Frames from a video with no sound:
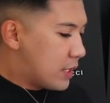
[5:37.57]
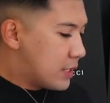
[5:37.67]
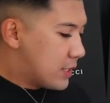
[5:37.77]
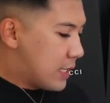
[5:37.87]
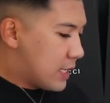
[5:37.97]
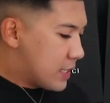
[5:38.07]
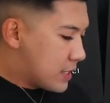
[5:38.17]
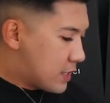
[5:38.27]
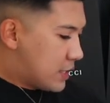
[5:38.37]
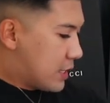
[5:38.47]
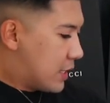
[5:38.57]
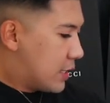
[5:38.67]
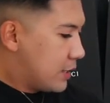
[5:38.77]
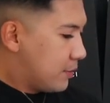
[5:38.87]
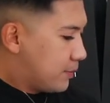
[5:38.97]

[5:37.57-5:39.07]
this is the